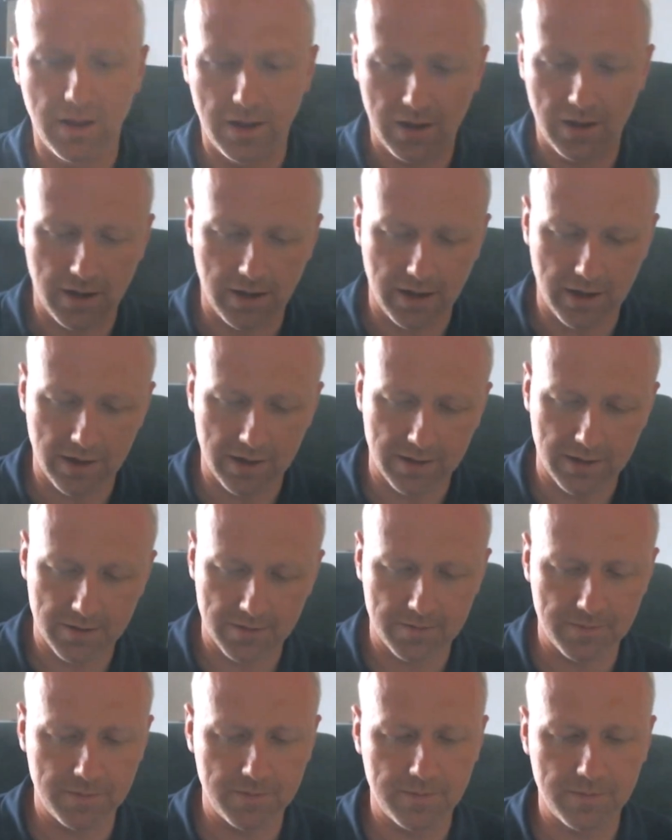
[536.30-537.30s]
And
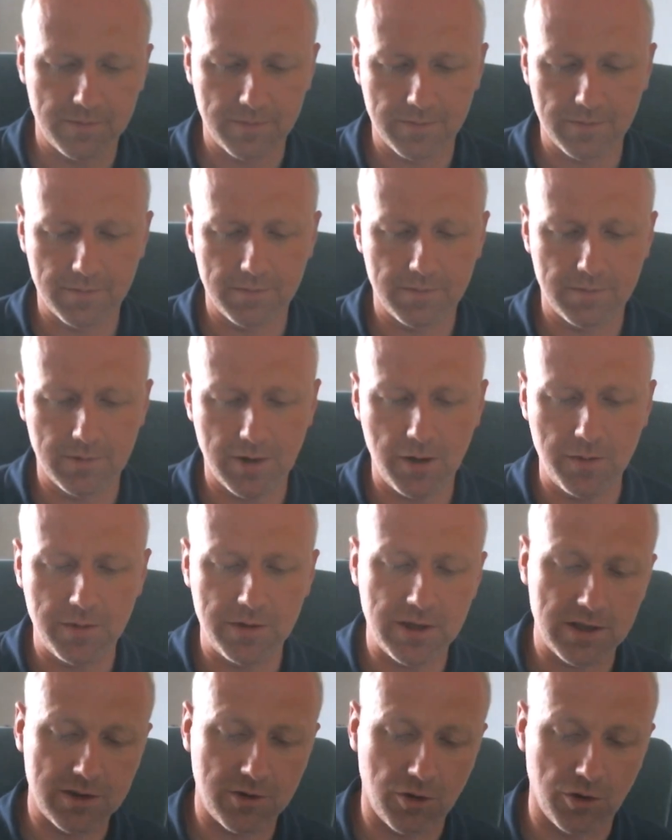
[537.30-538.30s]
oh, it
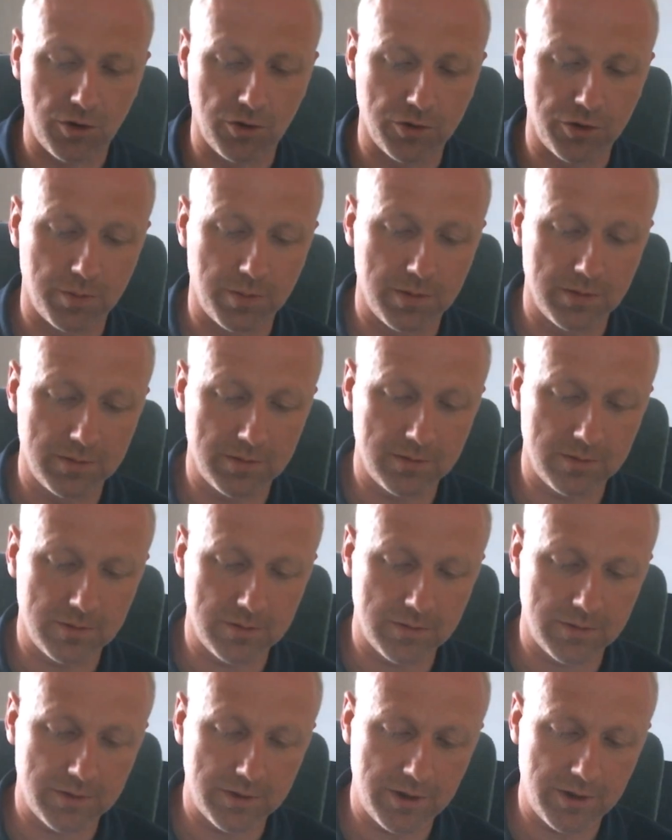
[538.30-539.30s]
is coiled up.
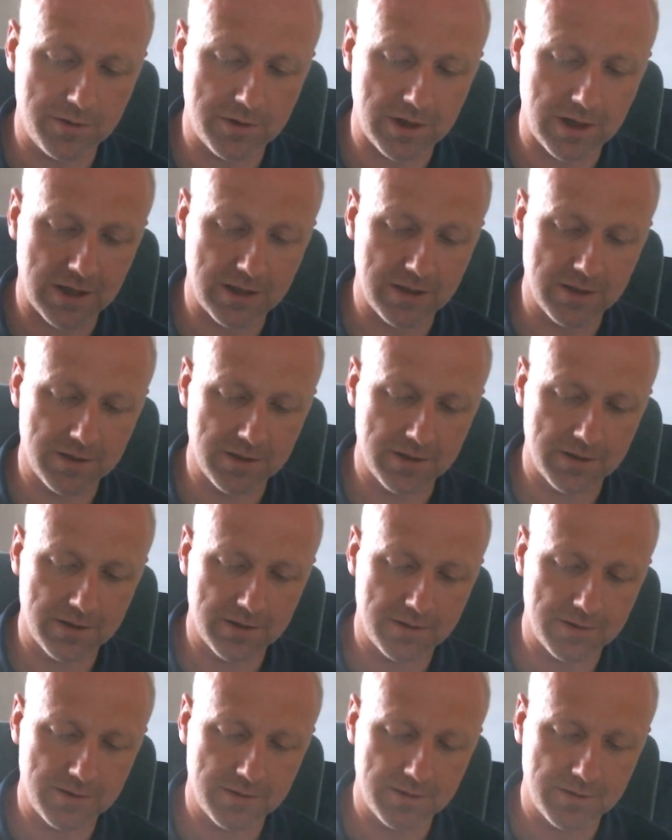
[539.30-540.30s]
2 seconds.
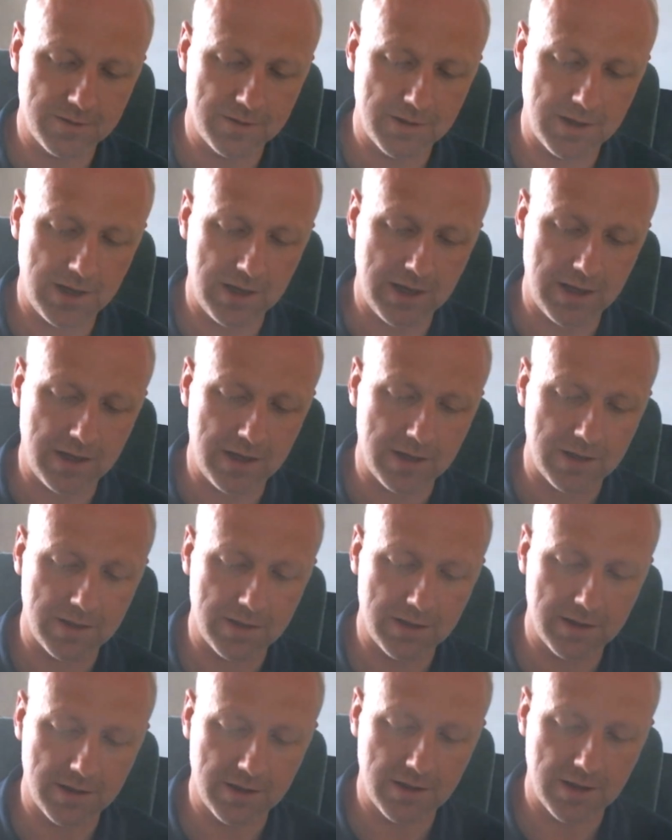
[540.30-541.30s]
Hey,
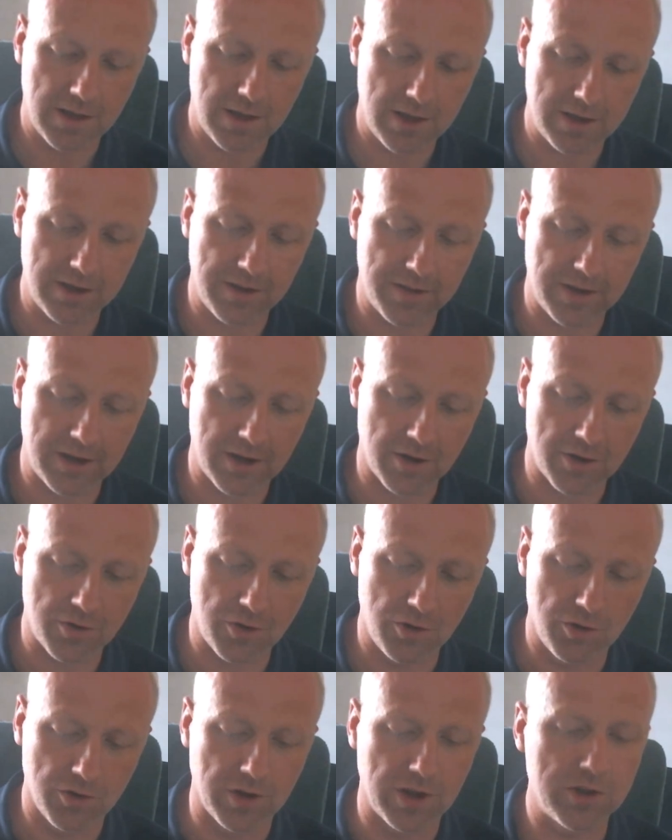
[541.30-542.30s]
I didn't think I'd
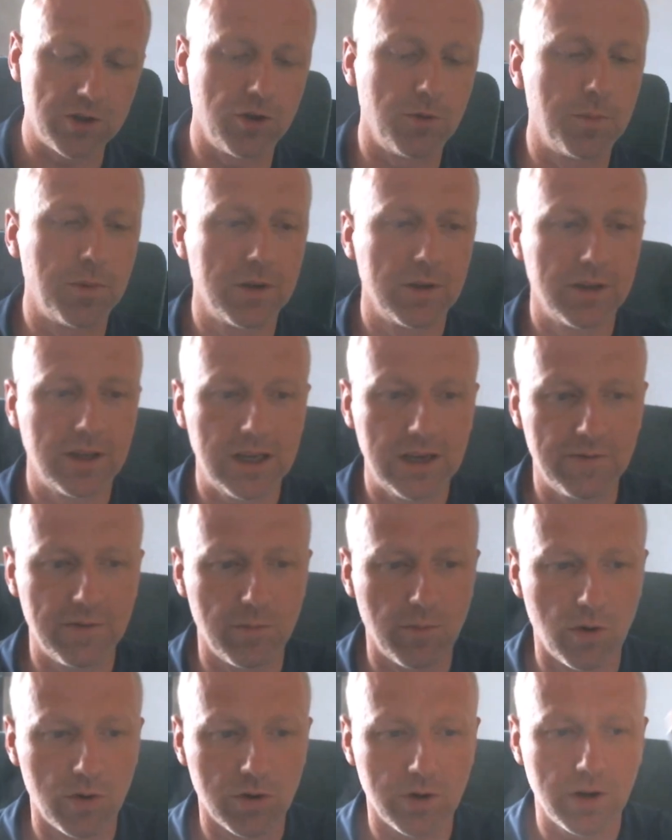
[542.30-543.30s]
coil this up. Evil
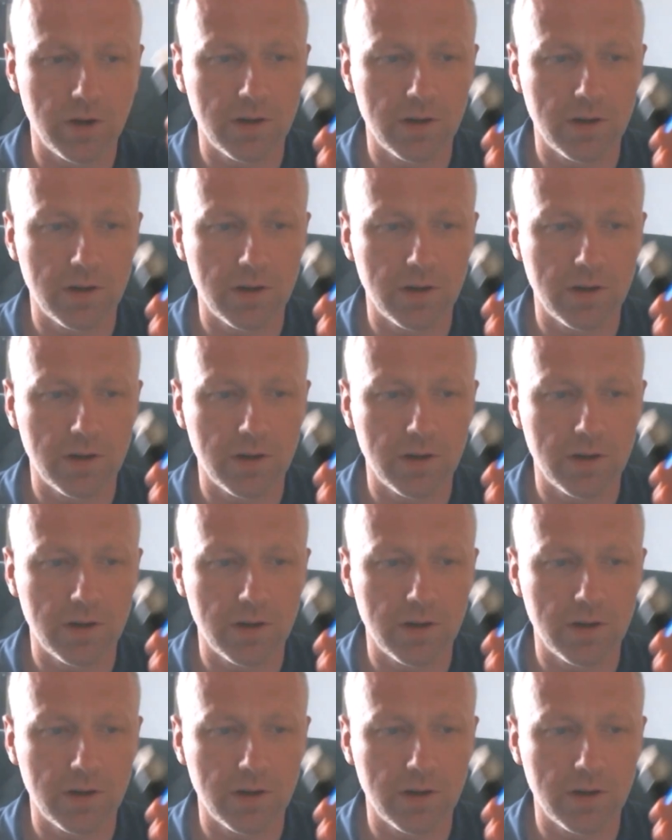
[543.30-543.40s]
Monk.